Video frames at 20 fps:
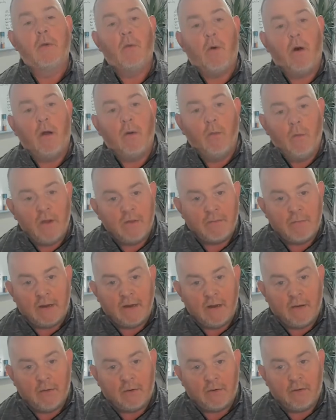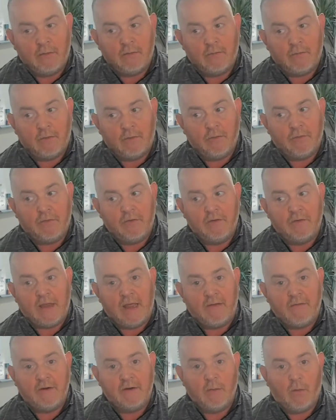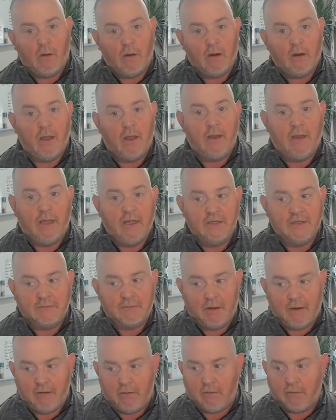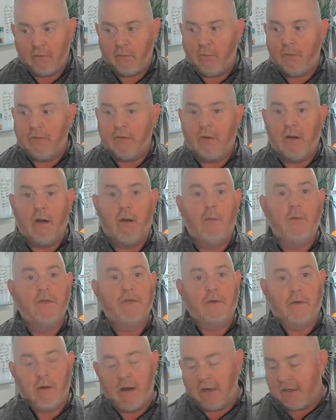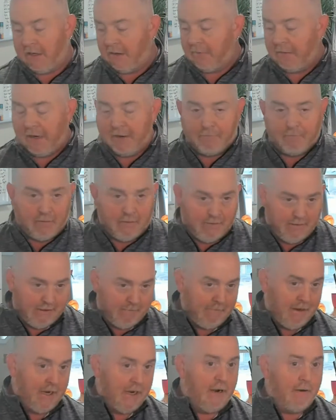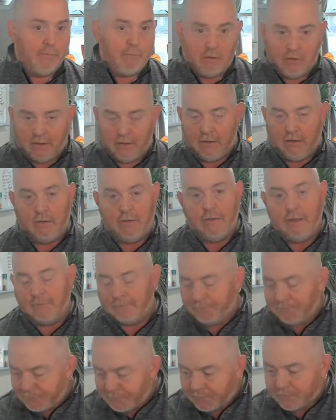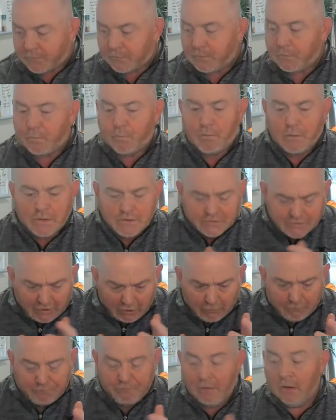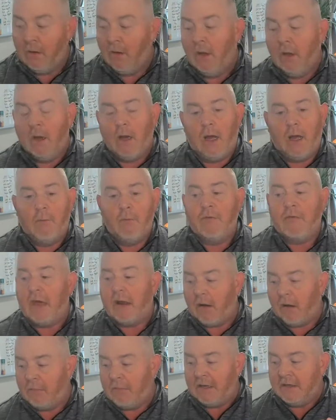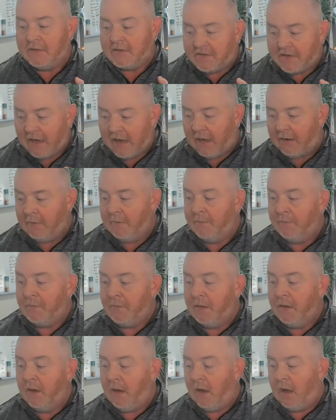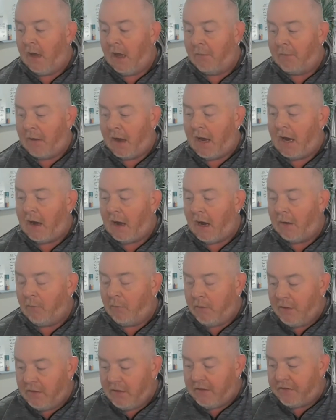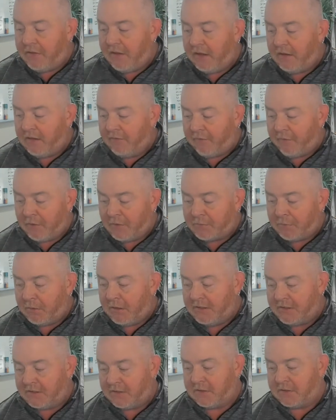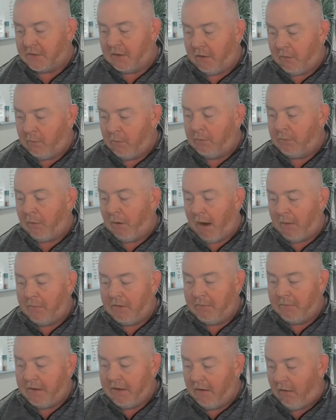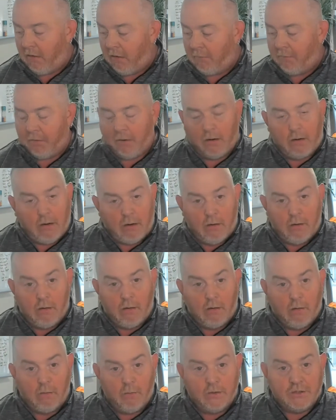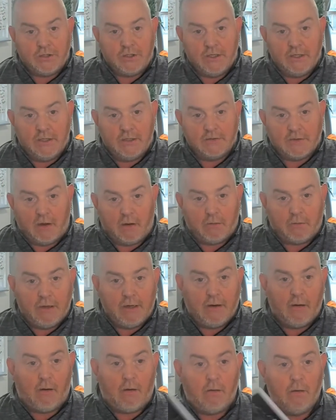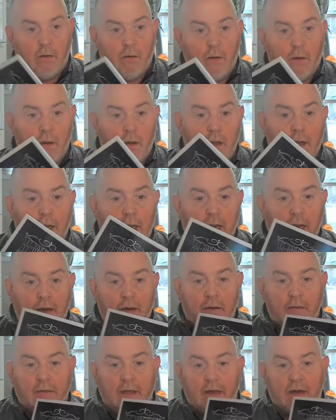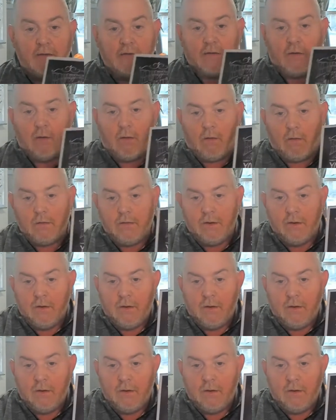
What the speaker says: walk with my owner versus having to walk against my owner when they're always correcting me and pulling me and I'm pulling on them. So, with that all being said, I really think the first place to start would probably be our book, which is on recall. And that is called